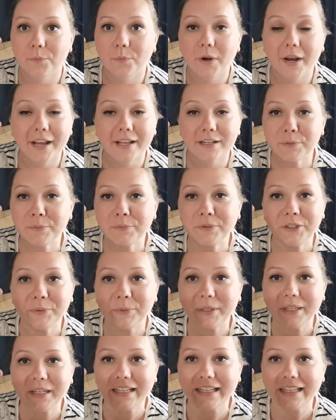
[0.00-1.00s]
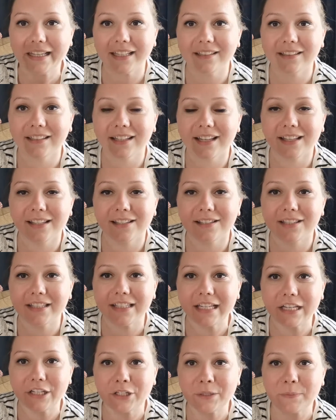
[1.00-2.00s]
randomly reading it and
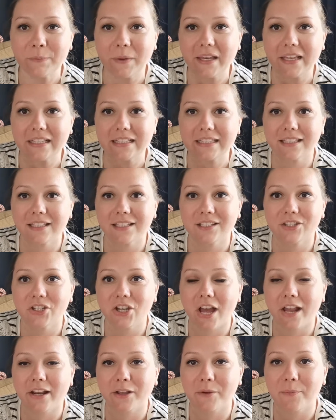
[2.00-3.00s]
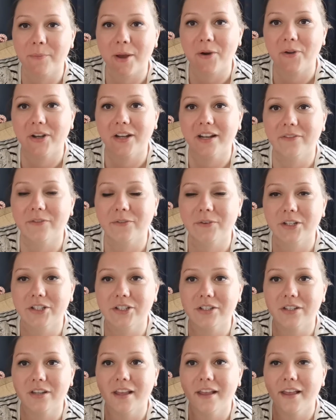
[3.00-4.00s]
touching base and chatting about it
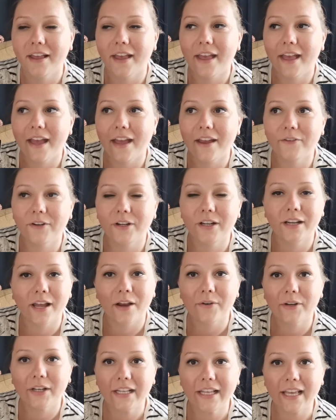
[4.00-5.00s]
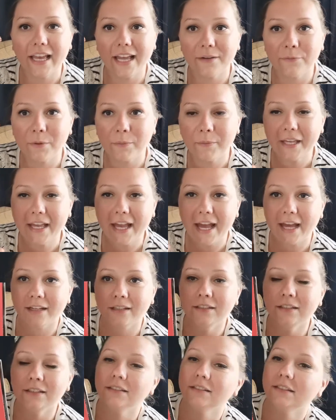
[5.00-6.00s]
every now and again when we
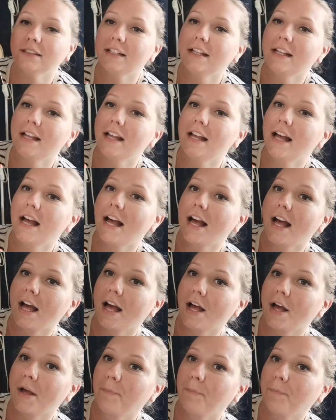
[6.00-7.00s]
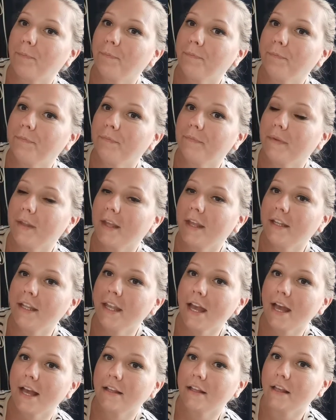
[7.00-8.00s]
can. And
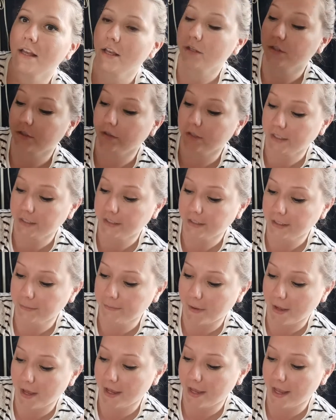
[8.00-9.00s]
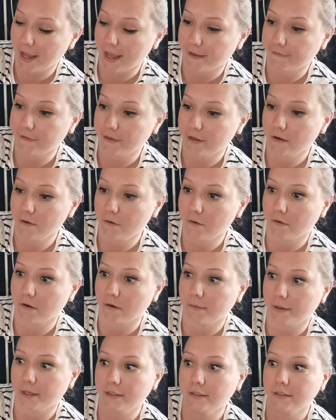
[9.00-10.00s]
yeah, so this is by Anthony
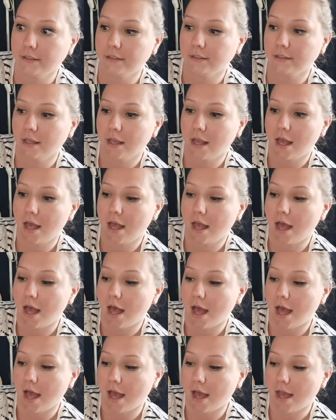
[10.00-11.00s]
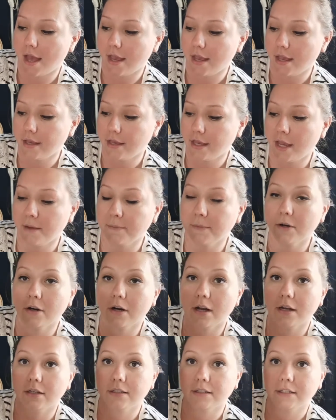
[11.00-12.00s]
Horowitz. I came
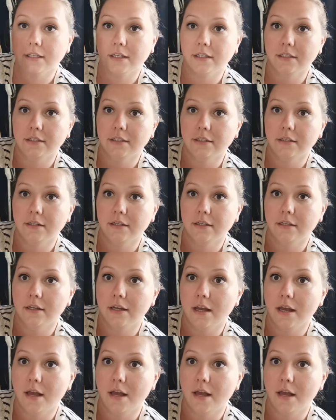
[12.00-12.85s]
across it,